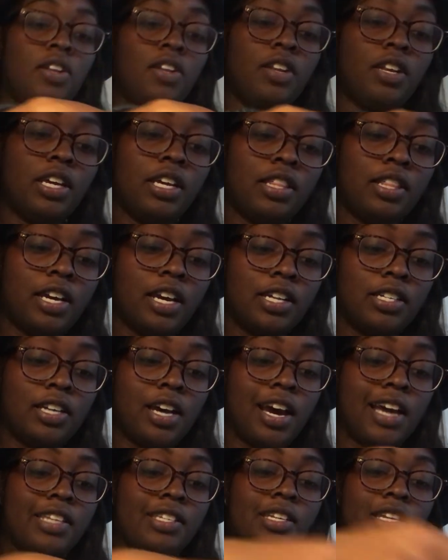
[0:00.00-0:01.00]
like that
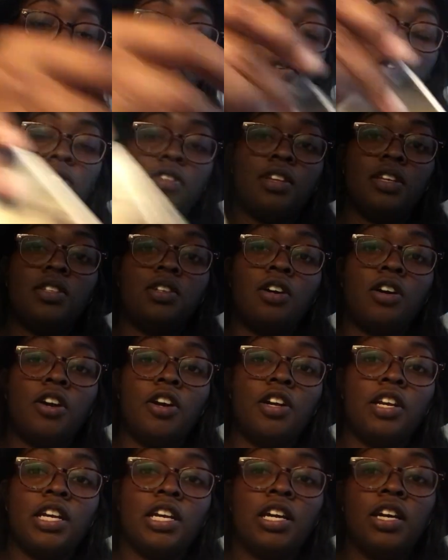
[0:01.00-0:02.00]
ties in with this
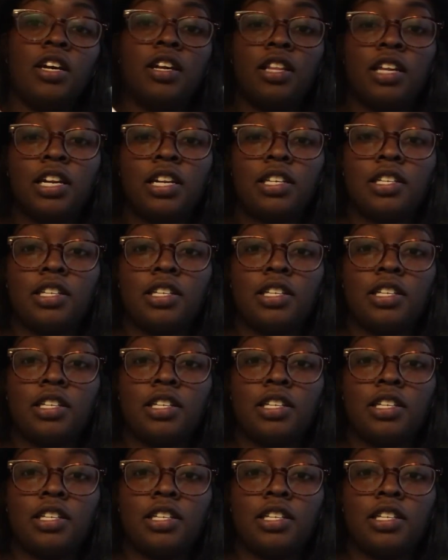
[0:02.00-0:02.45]
card here that it